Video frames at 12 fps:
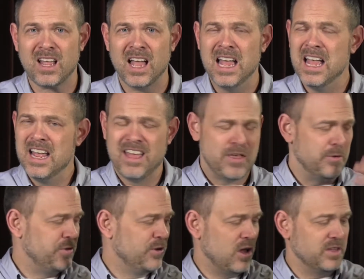And they
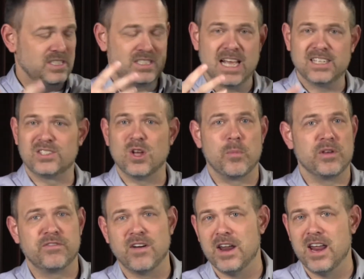were doing all these tests on me
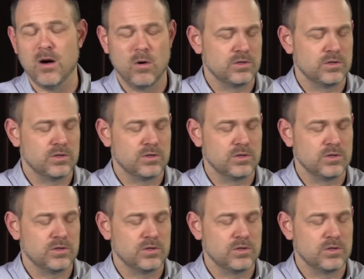to find out